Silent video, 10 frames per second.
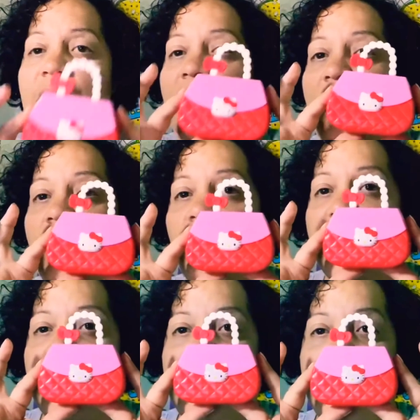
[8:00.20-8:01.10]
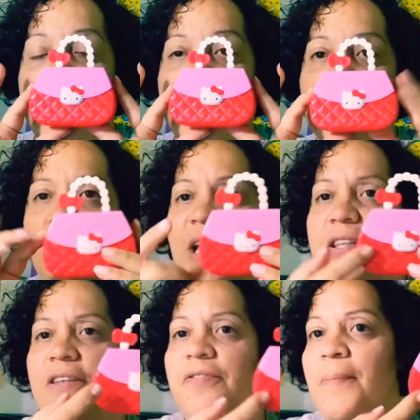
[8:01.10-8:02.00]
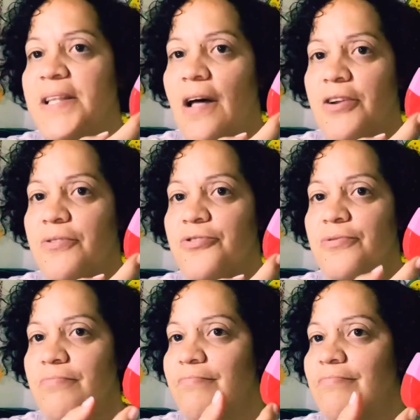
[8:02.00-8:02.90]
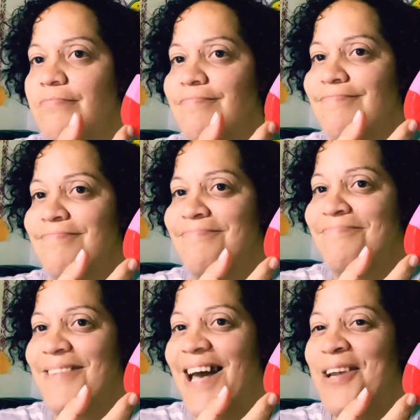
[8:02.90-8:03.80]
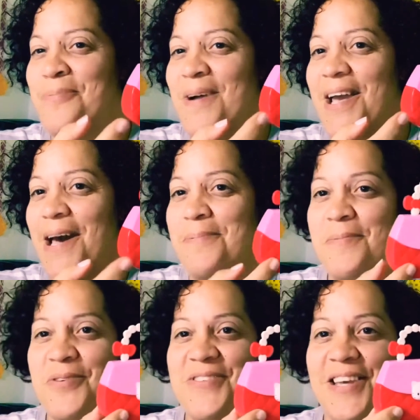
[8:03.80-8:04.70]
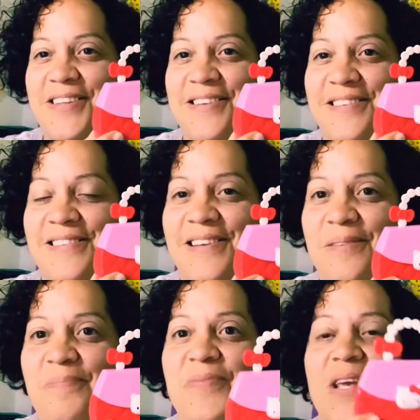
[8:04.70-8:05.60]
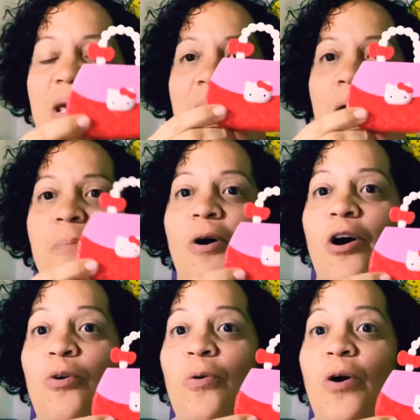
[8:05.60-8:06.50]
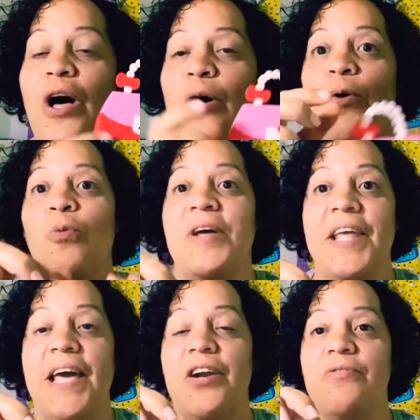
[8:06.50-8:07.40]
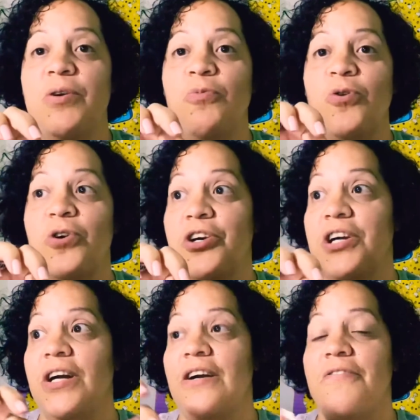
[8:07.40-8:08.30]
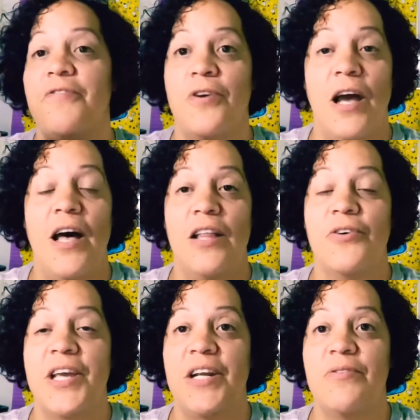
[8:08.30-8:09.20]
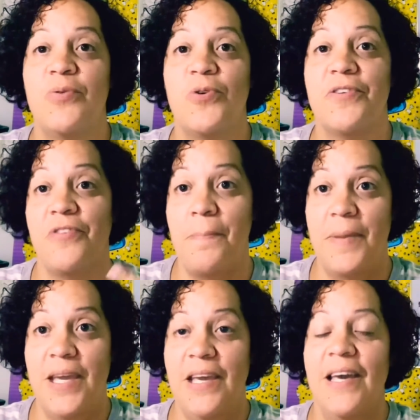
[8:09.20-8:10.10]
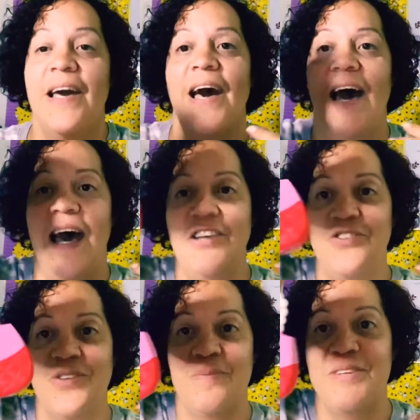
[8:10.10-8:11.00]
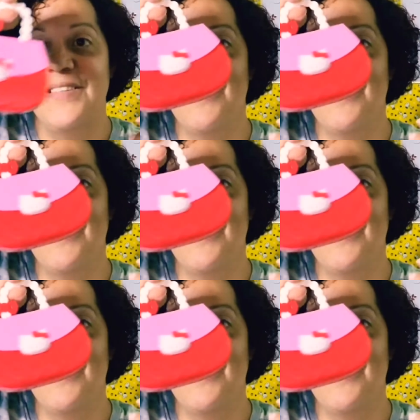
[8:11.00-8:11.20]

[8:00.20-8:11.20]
Hello Kitty. So I got this from McDonald's. I had to buy a Happy Meal to get this. But when they get a reward for a Hello Kitty reward from me, I show them this.